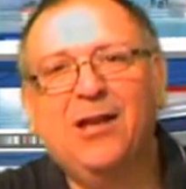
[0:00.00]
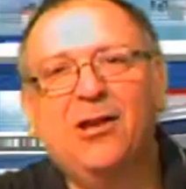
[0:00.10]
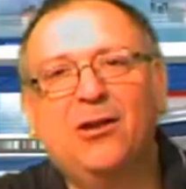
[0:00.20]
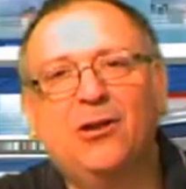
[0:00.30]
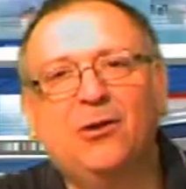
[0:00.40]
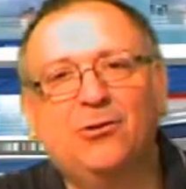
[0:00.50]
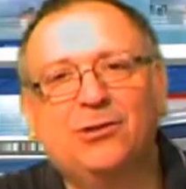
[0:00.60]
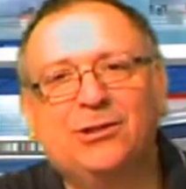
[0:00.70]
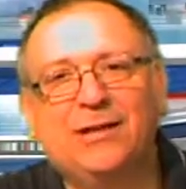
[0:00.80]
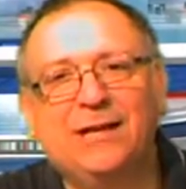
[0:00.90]
you
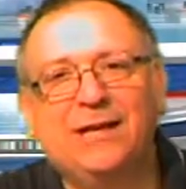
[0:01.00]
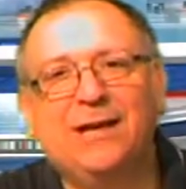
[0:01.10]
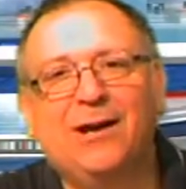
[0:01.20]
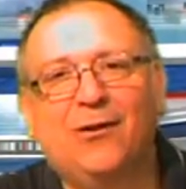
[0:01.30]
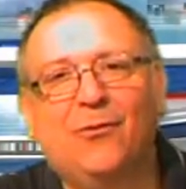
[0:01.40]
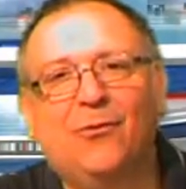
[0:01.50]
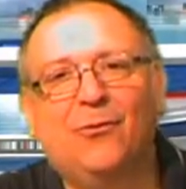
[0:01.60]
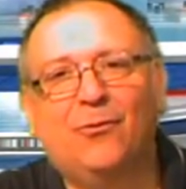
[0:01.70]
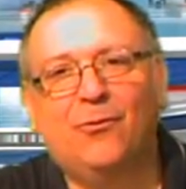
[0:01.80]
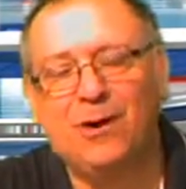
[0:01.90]
see
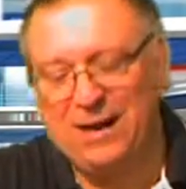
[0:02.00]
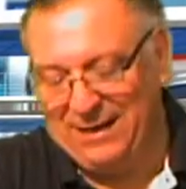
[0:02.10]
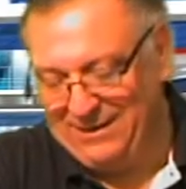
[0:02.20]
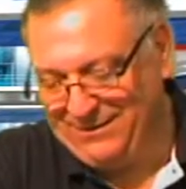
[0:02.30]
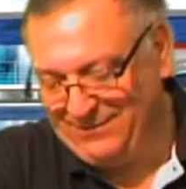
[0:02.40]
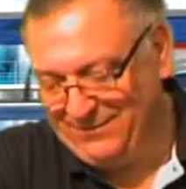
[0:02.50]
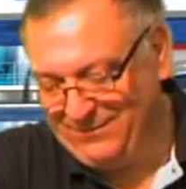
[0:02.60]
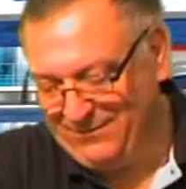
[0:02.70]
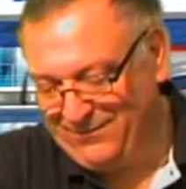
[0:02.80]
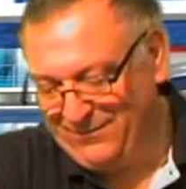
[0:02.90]
rain.
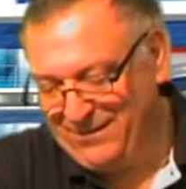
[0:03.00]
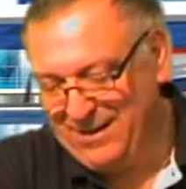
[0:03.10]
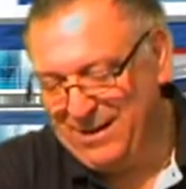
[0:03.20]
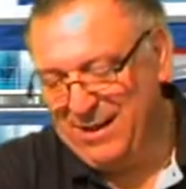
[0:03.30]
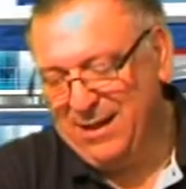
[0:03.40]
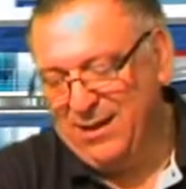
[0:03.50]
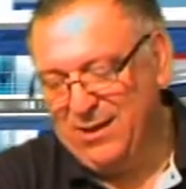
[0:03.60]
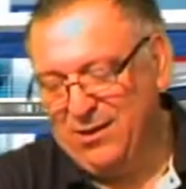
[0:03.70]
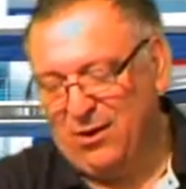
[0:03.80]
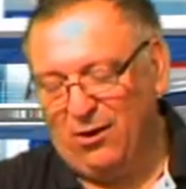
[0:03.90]

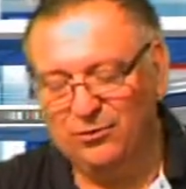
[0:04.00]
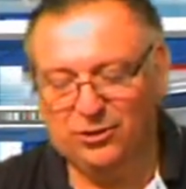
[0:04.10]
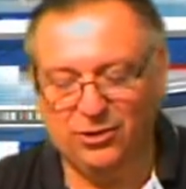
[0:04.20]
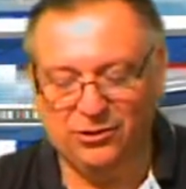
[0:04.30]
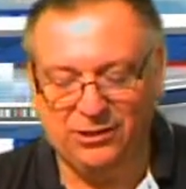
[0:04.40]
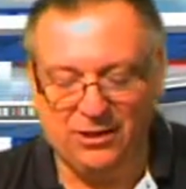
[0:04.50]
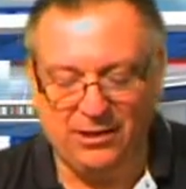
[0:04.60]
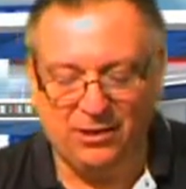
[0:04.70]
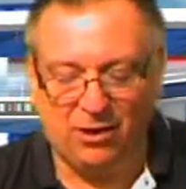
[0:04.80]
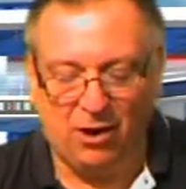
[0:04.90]
You also see
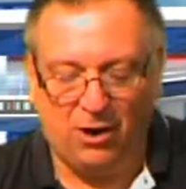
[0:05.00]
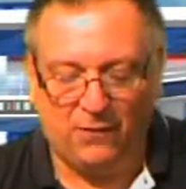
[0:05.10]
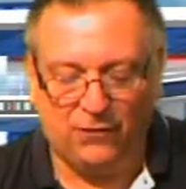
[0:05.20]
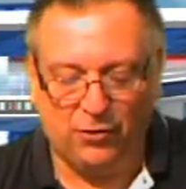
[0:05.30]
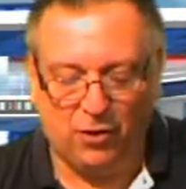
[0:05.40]
it off to